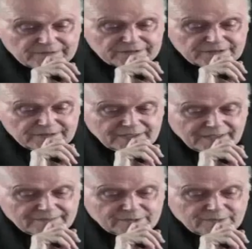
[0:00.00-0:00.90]

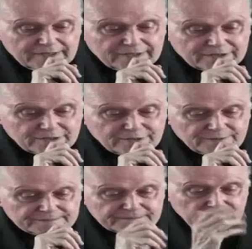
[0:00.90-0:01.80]
particularly.
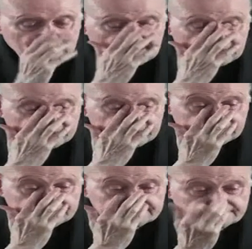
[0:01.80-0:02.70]
So this
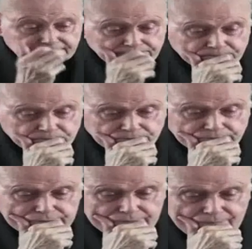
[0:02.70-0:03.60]
is a major
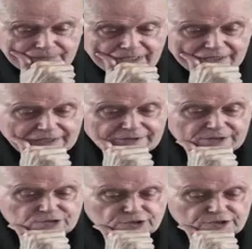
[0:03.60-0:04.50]
difference
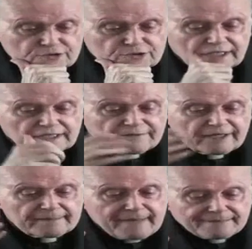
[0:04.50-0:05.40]
between the two.
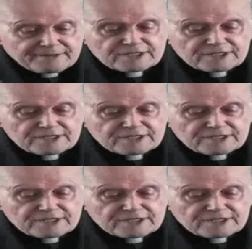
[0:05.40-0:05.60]
And,